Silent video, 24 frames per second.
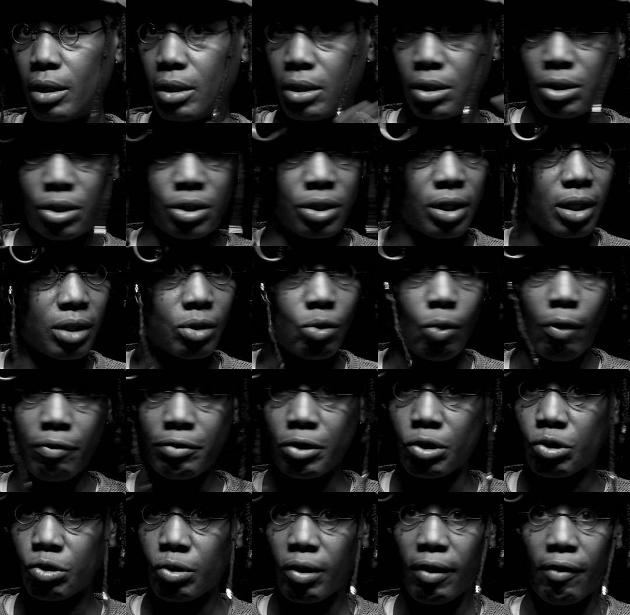just off
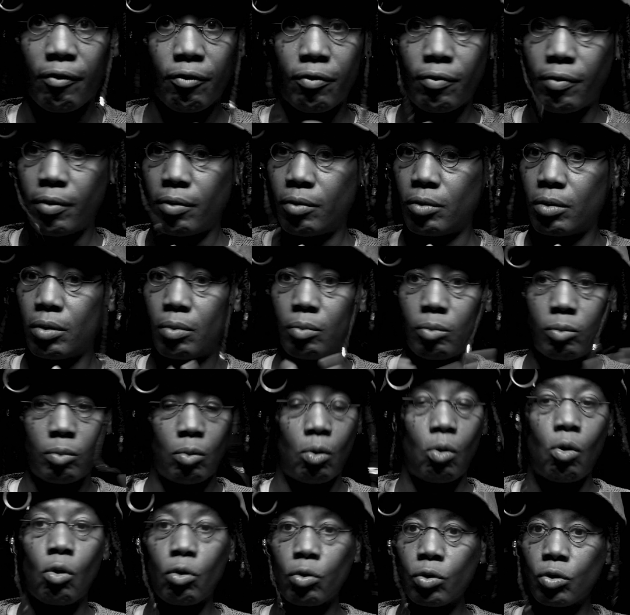the strength.
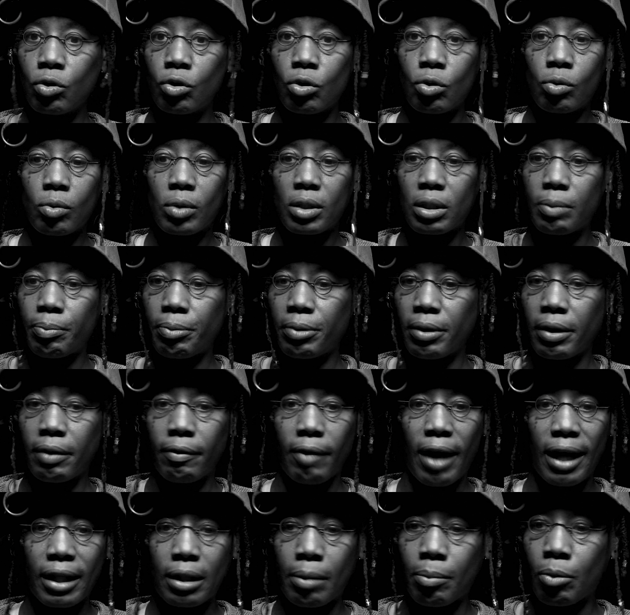All you do is, you
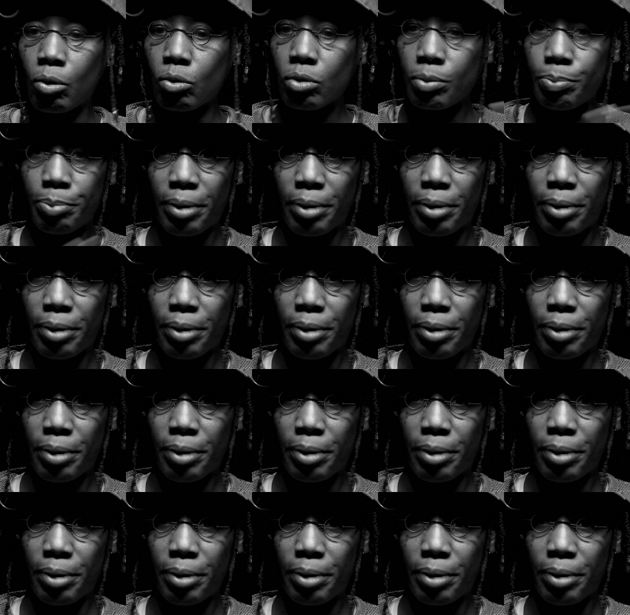at the most